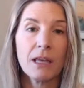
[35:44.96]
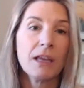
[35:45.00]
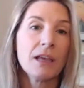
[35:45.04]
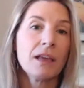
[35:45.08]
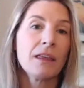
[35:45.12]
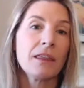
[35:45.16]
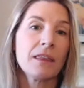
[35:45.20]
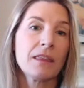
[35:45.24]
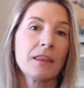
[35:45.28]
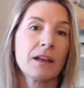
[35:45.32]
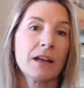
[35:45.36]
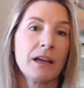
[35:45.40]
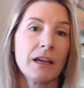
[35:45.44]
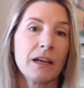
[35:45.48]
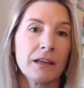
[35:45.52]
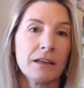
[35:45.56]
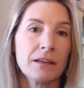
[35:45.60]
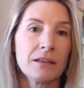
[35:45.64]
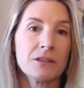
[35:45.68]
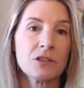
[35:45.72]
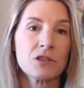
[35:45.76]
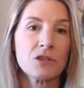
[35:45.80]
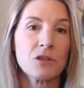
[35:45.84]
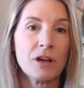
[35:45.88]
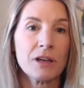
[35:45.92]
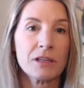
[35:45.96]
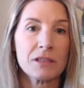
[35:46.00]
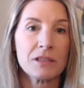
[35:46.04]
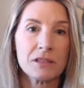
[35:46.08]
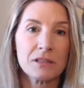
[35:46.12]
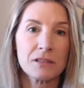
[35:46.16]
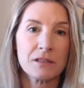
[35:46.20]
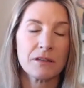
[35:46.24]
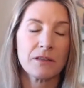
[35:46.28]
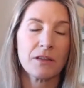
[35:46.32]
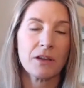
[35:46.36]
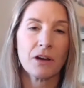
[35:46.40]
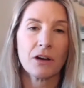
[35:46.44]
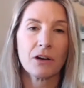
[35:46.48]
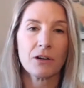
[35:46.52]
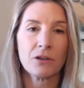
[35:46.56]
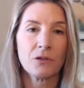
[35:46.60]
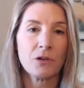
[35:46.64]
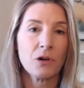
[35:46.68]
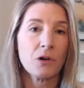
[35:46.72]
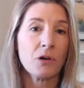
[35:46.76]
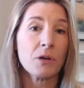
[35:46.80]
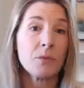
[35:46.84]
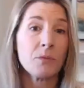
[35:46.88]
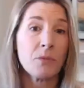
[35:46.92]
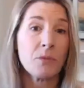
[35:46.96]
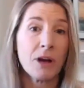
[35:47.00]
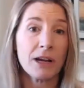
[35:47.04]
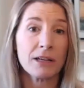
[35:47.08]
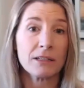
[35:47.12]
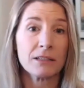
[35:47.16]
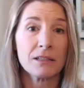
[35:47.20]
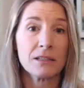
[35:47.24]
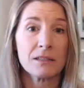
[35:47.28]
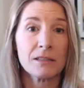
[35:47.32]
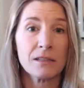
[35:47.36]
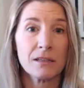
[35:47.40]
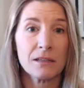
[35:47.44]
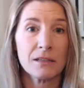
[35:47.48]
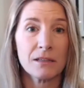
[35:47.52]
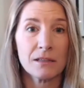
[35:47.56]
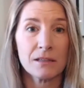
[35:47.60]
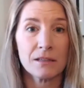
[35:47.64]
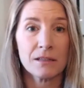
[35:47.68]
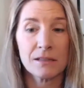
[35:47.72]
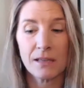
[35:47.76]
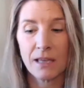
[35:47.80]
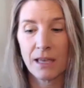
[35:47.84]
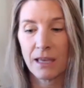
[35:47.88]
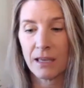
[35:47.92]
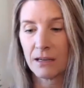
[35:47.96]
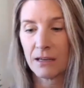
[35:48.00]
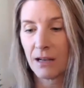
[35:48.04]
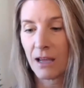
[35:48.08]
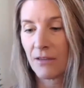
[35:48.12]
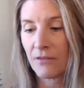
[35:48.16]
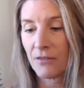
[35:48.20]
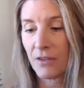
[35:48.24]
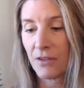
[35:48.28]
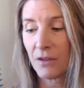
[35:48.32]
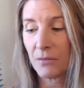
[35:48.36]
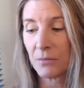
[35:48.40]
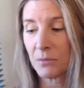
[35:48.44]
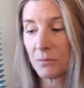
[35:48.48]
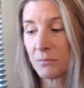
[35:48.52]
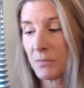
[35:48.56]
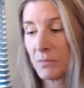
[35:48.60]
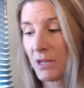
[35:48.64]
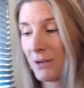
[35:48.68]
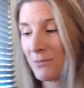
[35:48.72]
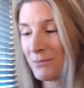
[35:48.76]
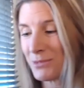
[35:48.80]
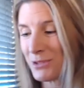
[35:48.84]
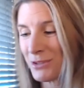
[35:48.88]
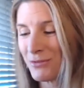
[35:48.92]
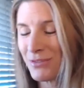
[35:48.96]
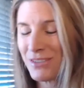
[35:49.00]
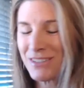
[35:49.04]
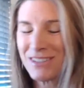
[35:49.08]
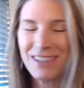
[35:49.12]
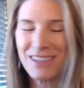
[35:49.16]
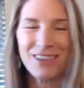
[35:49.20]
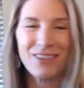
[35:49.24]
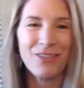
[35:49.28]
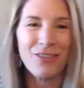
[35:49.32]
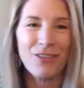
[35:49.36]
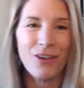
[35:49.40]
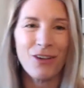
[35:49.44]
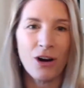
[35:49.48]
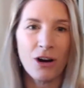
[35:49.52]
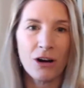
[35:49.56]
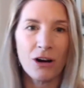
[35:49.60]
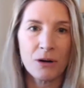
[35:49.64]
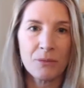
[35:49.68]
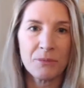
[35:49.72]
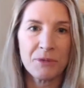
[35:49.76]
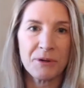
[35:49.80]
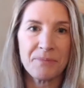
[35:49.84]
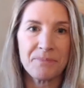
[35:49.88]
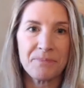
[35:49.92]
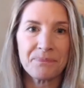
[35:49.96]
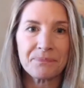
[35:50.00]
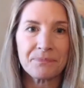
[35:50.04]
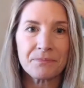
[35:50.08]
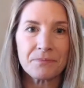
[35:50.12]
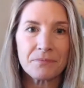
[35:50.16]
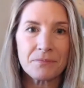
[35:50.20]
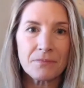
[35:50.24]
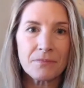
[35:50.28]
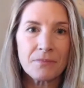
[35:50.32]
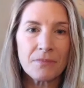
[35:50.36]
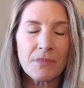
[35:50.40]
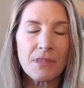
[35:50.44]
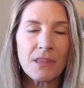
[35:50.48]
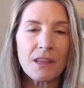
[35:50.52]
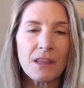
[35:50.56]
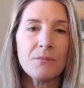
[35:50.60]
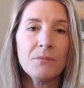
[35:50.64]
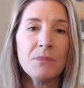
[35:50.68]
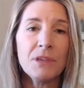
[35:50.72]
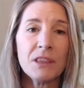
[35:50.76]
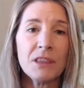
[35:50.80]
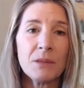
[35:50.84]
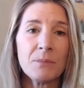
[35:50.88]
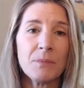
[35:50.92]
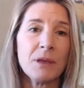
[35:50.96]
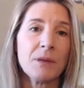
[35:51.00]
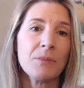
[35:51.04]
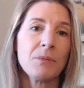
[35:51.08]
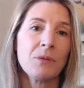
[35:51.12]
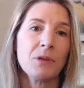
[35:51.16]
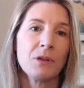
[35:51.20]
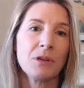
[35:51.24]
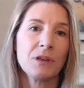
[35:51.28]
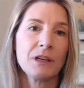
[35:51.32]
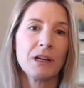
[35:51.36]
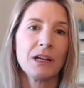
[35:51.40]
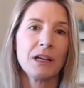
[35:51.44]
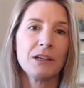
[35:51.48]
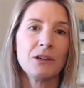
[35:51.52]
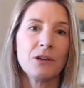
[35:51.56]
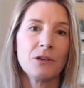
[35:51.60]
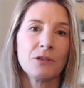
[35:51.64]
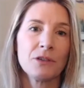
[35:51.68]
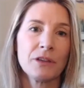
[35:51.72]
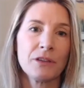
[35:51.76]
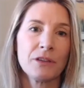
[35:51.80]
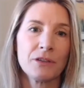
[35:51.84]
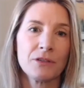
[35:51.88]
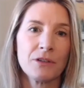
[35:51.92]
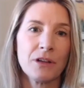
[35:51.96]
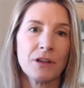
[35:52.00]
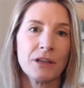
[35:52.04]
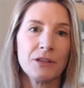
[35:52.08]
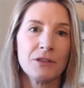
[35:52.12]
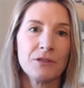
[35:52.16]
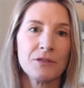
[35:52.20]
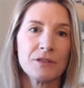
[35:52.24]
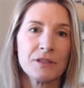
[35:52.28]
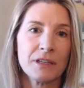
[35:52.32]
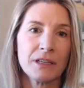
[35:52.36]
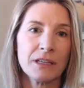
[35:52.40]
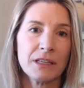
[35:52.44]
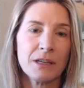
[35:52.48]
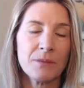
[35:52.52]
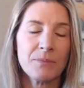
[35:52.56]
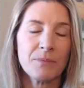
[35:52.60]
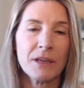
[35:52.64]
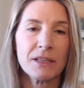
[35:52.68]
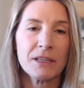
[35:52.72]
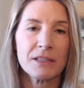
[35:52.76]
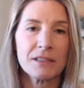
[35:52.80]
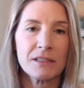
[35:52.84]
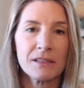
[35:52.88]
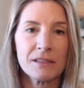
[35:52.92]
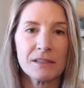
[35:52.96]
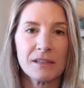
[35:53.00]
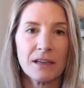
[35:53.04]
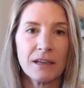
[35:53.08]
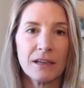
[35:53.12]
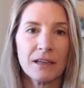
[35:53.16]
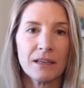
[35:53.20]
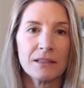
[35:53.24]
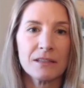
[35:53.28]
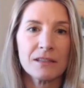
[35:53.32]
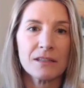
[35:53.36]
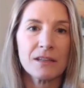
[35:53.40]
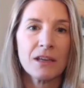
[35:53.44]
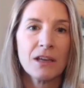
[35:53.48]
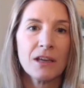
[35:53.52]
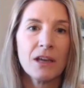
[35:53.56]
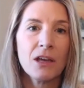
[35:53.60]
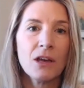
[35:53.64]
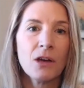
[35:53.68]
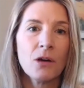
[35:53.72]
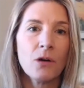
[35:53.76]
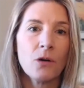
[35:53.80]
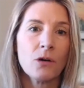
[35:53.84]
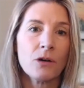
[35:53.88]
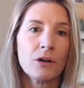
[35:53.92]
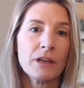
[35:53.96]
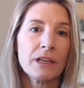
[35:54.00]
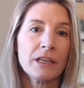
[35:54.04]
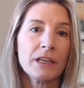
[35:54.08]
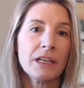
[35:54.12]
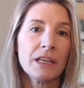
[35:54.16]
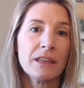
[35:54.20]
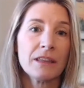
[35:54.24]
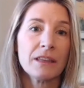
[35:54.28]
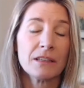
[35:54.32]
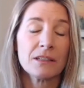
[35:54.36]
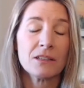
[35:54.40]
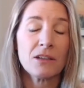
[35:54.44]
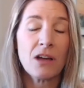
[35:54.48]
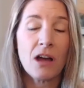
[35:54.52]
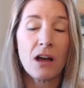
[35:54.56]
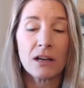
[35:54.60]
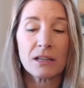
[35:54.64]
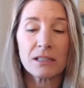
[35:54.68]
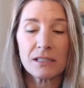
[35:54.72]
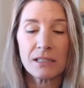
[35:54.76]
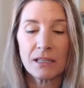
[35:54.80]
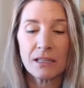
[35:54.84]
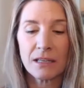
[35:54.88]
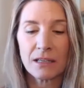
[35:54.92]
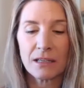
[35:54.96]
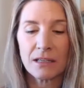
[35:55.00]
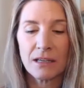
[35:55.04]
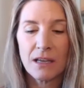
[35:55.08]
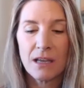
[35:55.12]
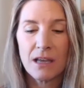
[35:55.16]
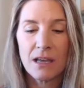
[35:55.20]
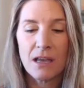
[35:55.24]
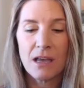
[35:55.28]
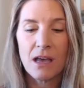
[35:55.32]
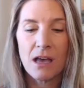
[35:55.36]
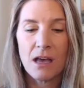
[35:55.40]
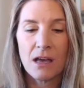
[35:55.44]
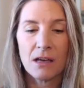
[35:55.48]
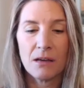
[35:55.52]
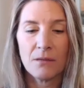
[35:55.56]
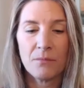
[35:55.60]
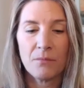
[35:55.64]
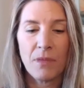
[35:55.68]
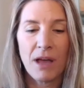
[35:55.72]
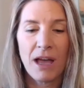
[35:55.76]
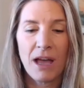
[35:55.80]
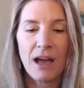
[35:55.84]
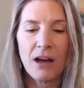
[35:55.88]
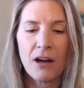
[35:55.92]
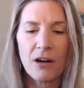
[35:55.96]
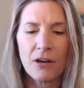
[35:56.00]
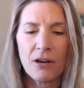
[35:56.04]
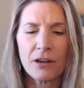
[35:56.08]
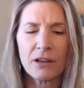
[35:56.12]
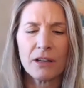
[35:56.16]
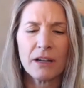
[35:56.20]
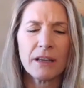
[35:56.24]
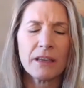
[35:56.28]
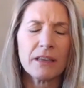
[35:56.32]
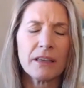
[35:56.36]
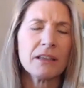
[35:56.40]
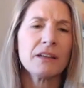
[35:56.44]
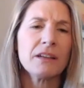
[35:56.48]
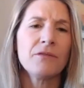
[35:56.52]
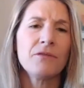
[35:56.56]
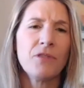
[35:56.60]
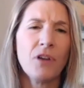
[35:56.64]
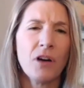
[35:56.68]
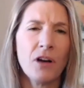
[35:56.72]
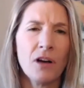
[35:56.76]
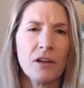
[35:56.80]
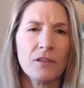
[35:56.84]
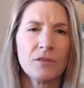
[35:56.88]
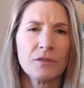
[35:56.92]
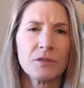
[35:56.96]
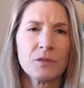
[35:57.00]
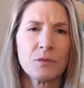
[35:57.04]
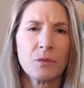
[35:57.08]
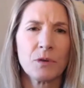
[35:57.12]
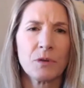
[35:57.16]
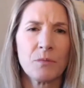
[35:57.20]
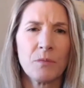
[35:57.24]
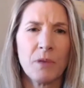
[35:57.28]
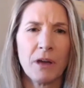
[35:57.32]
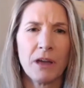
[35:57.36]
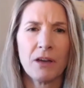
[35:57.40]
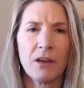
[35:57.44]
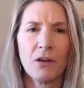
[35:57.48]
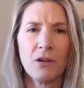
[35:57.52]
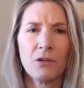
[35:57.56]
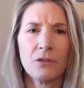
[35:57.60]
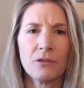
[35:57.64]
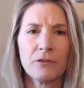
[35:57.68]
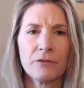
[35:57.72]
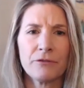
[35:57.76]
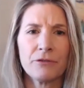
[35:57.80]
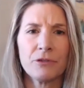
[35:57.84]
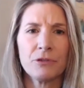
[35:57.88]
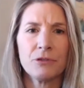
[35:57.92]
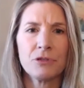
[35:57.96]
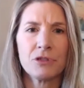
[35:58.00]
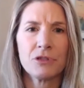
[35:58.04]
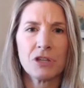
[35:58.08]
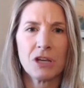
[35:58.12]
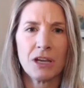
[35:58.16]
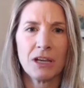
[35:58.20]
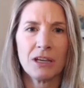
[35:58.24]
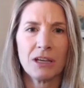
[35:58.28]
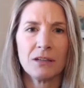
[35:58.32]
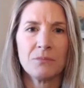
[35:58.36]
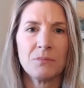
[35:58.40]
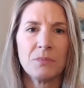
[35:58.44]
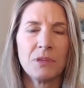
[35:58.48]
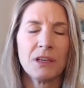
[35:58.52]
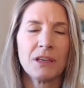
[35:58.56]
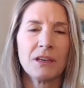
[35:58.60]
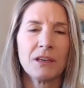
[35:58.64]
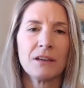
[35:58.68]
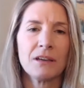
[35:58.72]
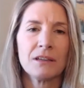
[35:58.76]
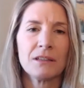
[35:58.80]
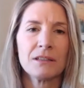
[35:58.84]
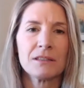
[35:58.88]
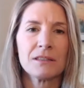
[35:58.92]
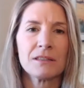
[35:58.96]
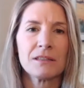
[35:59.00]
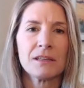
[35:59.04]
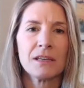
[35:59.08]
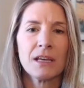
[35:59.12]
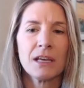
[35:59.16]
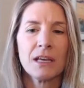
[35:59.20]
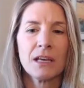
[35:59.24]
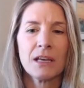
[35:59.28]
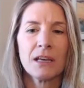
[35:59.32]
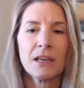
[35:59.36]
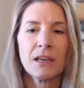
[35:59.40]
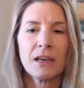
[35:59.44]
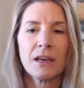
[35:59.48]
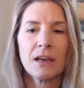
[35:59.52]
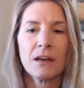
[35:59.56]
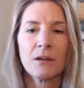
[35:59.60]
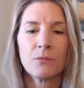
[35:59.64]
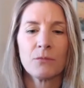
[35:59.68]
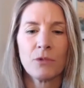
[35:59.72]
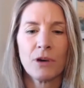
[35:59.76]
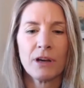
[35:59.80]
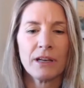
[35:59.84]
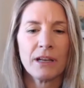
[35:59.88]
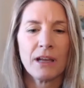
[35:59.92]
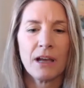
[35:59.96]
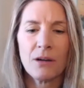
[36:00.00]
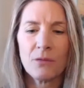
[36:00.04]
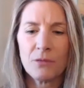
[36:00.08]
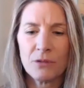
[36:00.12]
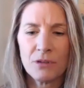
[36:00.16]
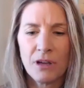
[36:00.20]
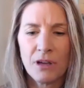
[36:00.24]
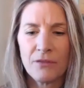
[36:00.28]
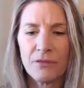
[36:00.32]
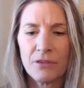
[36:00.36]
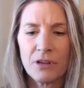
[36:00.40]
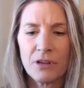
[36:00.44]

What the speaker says: that I trust their growing practices, and I've been able to visit the farm and meet the people, and I know that they're not using any pesticides or anything toxic. How can I get involved with my own food chain? Because right now we're not very